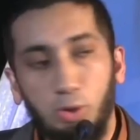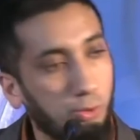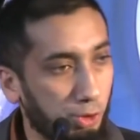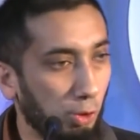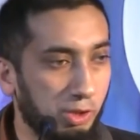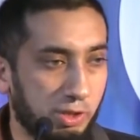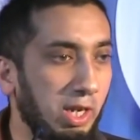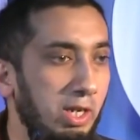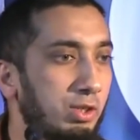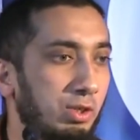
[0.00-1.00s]
Don't
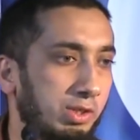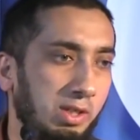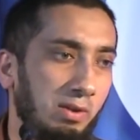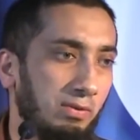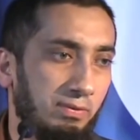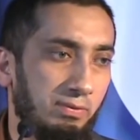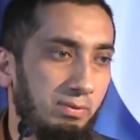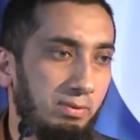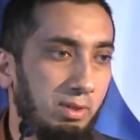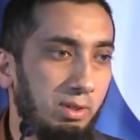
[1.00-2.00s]
shortchange
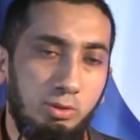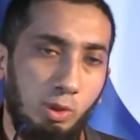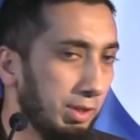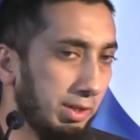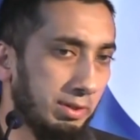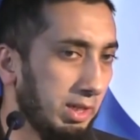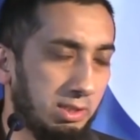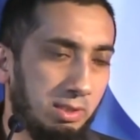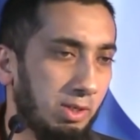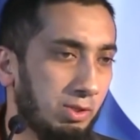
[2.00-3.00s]
yourself. Don't
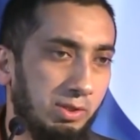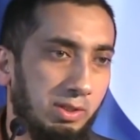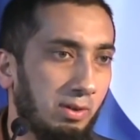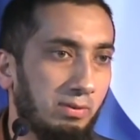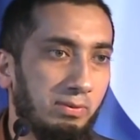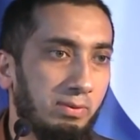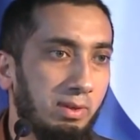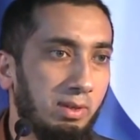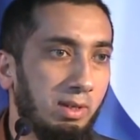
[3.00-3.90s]
underestimate yourself.